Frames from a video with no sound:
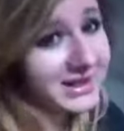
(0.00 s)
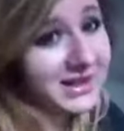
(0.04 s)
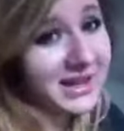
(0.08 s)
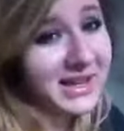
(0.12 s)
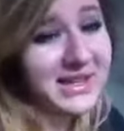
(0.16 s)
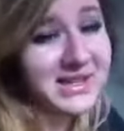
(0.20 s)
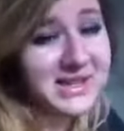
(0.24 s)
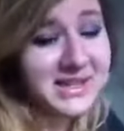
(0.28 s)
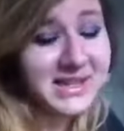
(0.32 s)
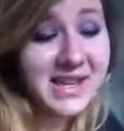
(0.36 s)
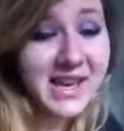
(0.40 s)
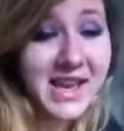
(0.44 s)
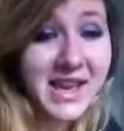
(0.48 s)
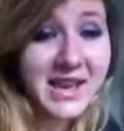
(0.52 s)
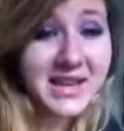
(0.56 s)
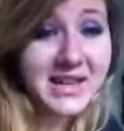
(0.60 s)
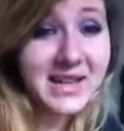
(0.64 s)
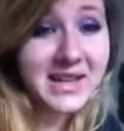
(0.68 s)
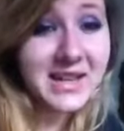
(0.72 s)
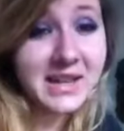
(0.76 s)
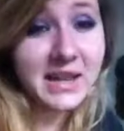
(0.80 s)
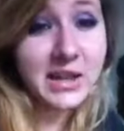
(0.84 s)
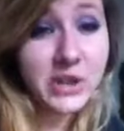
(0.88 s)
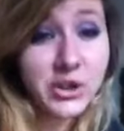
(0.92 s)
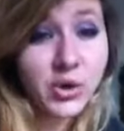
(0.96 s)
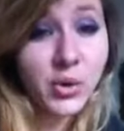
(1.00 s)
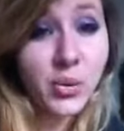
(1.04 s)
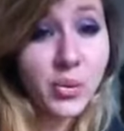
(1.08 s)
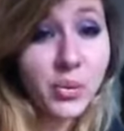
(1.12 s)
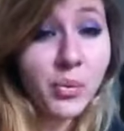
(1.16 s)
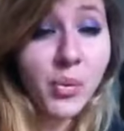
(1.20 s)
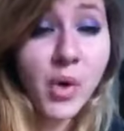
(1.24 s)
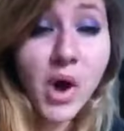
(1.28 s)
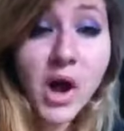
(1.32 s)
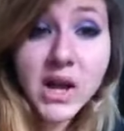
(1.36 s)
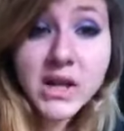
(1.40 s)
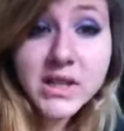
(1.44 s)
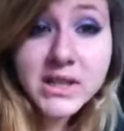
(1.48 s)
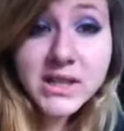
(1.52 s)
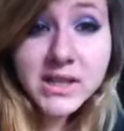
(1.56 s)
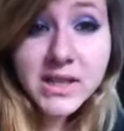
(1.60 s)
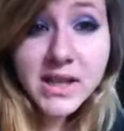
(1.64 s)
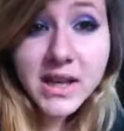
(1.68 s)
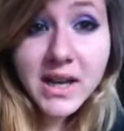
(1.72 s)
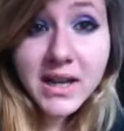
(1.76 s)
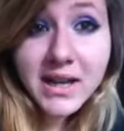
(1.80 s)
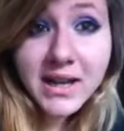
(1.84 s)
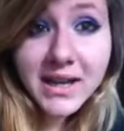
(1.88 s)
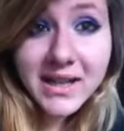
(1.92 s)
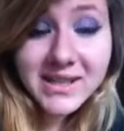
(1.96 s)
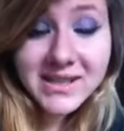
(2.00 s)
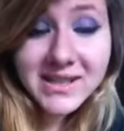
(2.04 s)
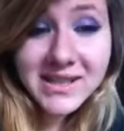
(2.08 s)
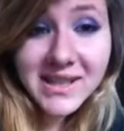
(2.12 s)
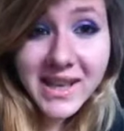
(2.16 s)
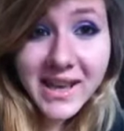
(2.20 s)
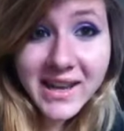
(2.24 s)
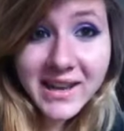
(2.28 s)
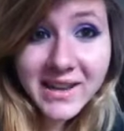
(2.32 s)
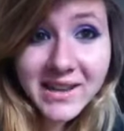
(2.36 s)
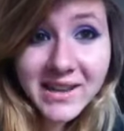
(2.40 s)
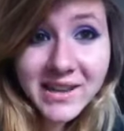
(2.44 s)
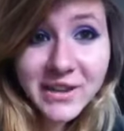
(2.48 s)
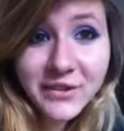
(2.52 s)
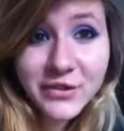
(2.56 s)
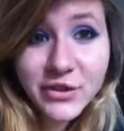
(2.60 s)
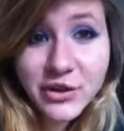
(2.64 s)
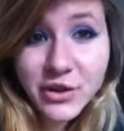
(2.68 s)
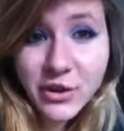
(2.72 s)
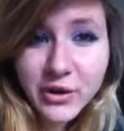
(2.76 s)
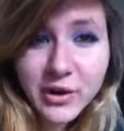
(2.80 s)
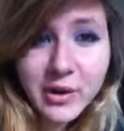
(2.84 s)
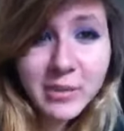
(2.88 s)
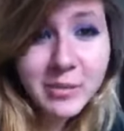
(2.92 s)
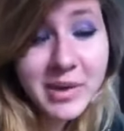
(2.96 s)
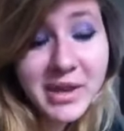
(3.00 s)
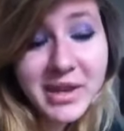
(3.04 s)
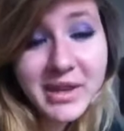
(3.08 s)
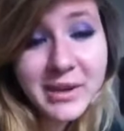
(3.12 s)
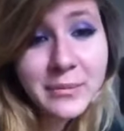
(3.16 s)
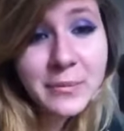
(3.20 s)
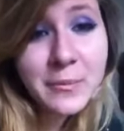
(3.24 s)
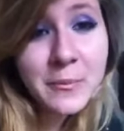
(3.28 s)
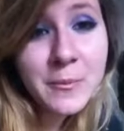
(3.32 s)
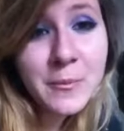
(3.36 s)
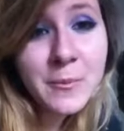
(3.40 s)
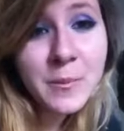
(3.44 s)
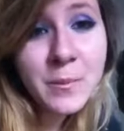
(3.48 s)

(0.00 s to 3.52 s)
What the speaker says: a lazy edit, and I don't want a lazy edit, if you know what I mean.